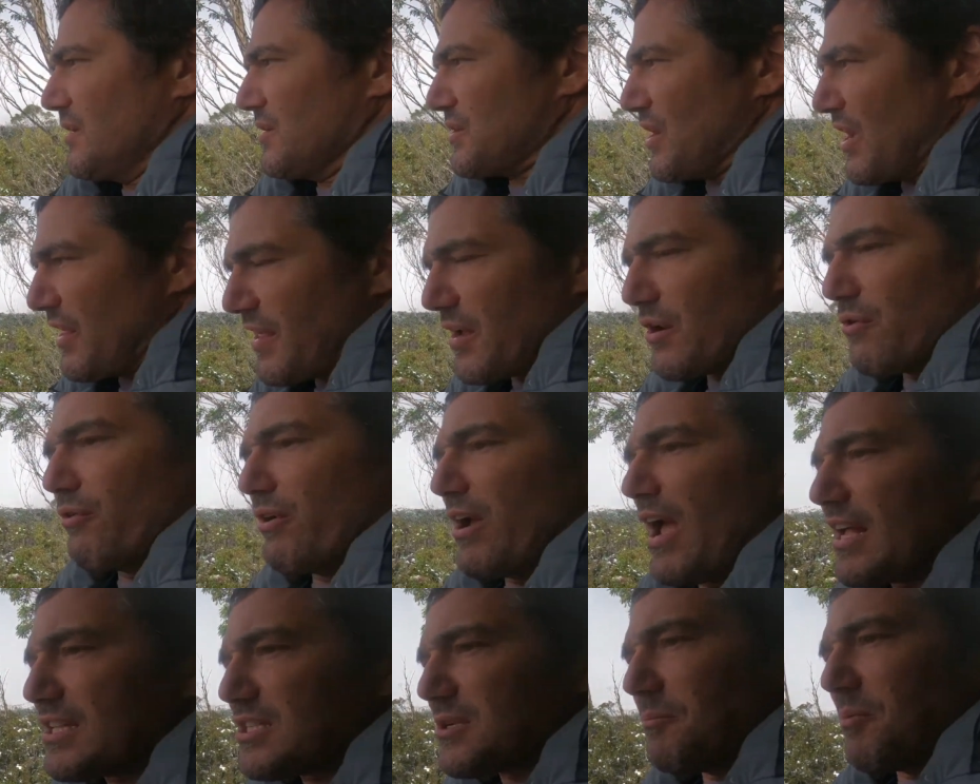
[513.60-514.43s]
So that
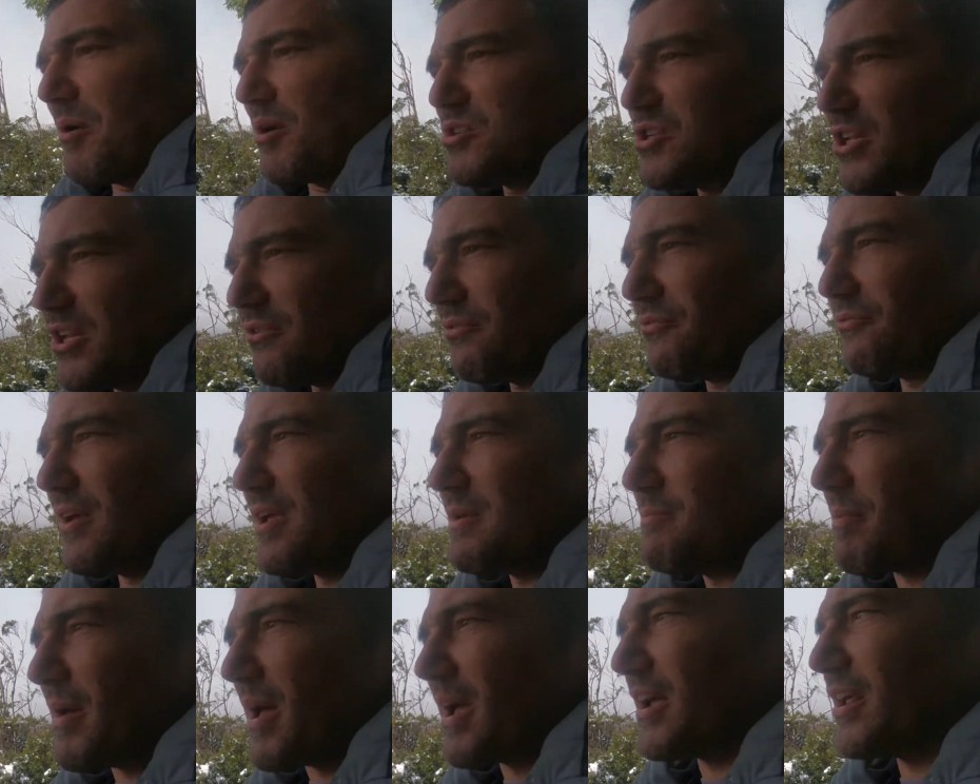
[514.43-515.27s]
creates a positive
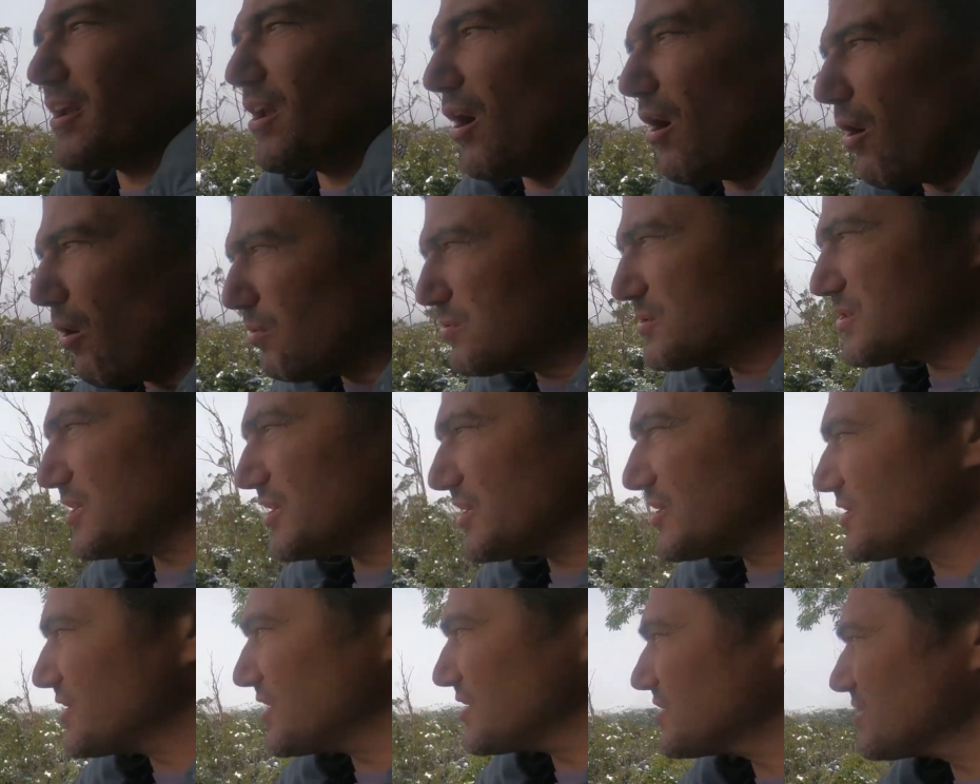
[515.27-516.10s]
feedback and holds
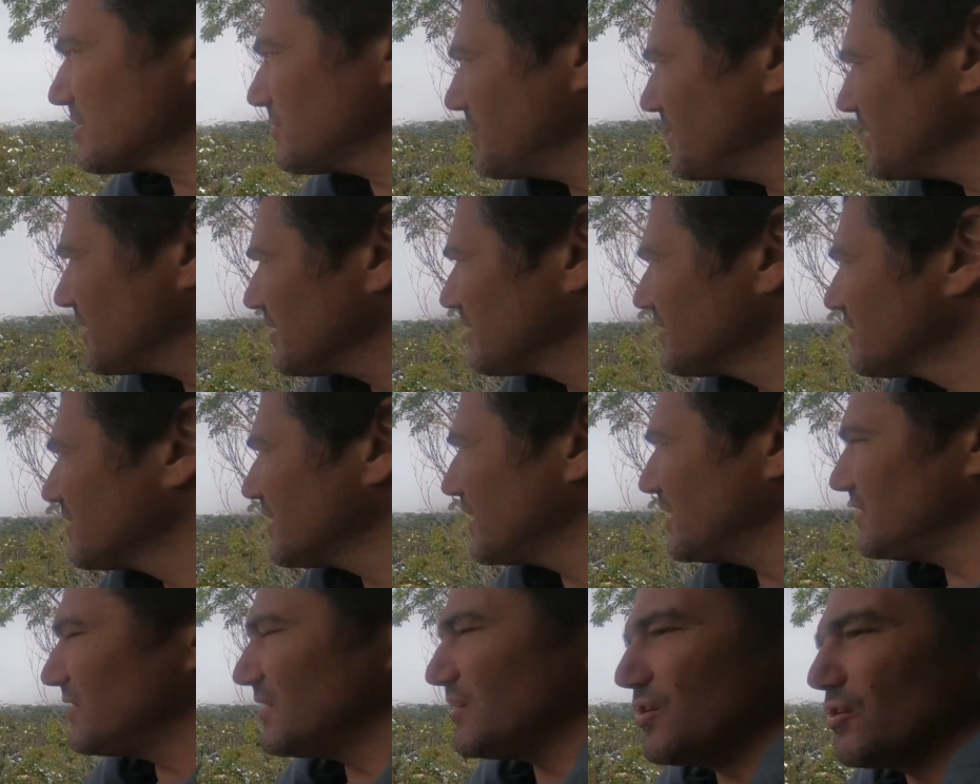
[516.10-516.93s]
this system
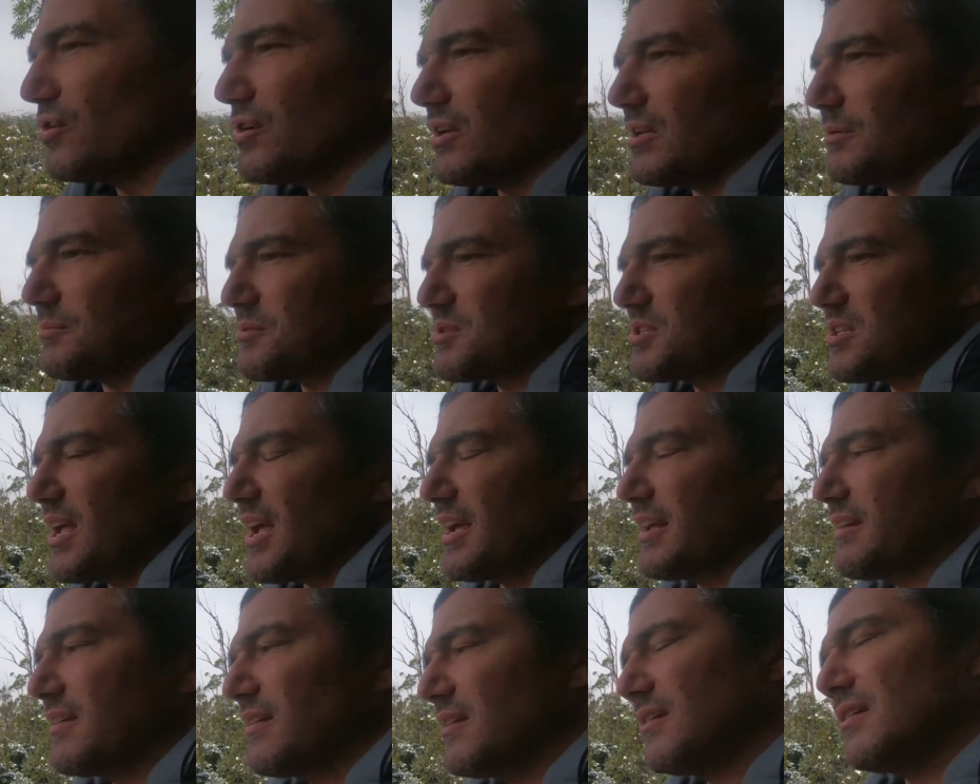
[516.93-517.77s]
in the eucalypt
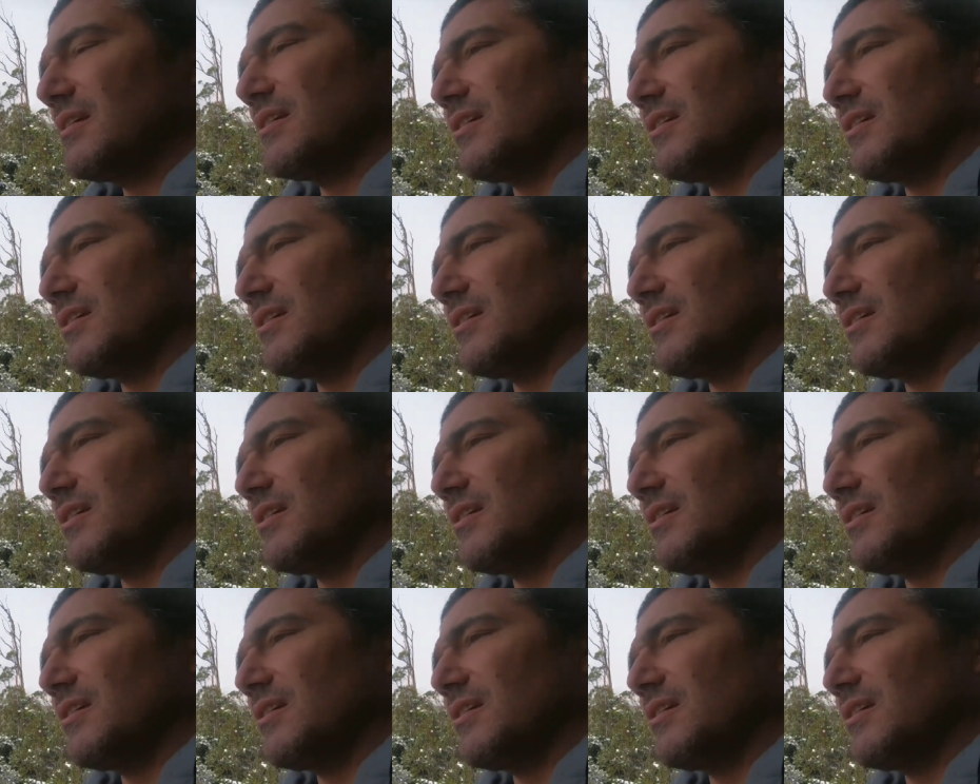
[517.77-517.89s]
state.